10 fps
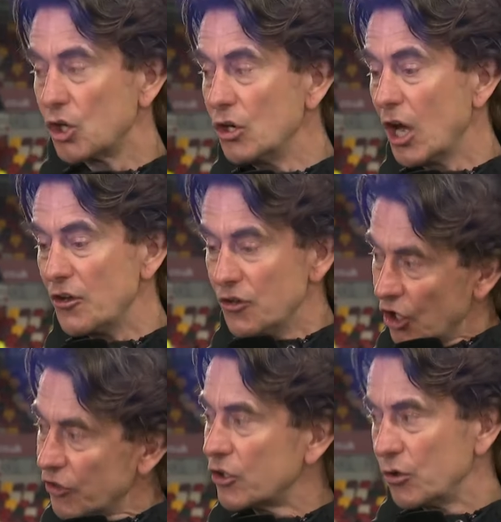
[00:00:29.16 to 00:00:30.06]

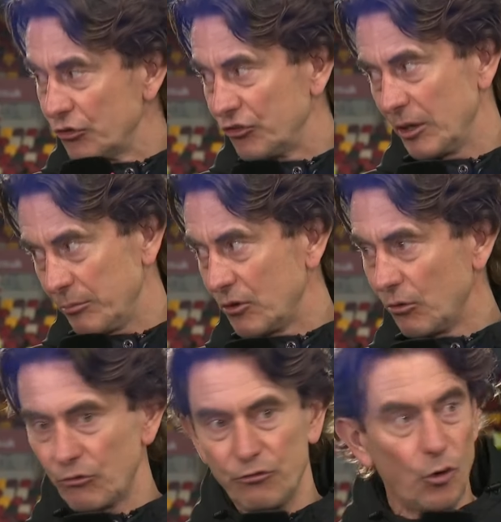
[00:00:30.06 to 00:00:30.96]
another good step
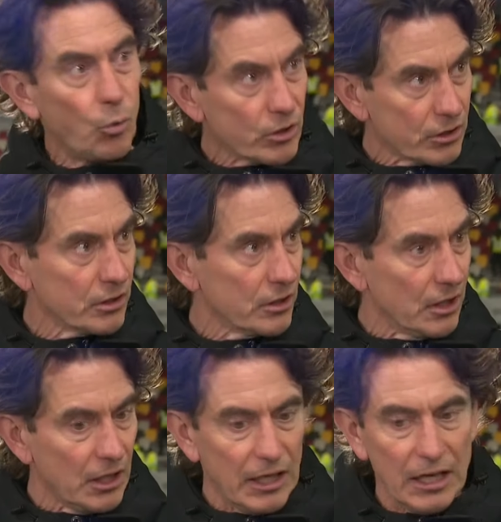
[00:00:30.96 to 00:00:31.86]
going forward.
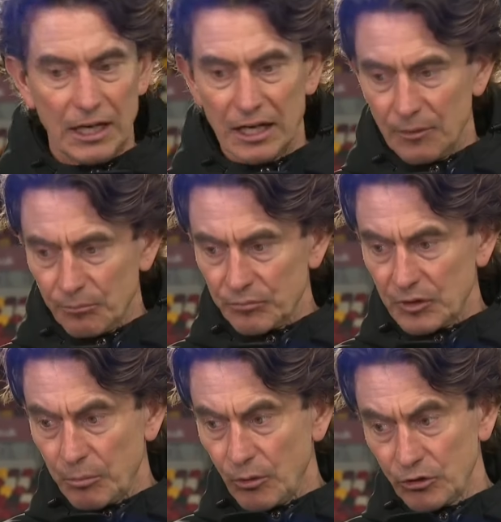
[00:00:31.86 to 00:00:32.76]

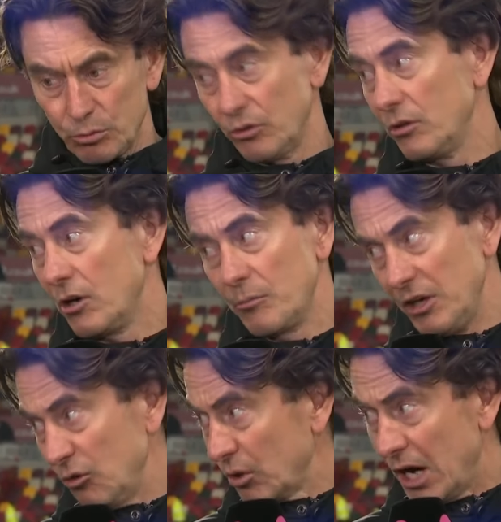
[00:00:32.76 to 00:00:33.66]
The boys worked
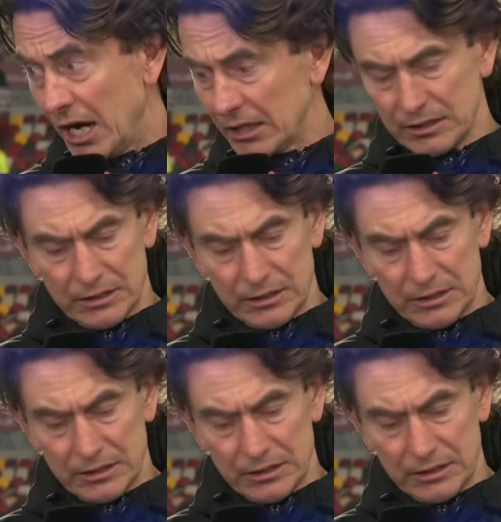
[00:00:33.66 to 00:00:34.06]
unbelievable hard.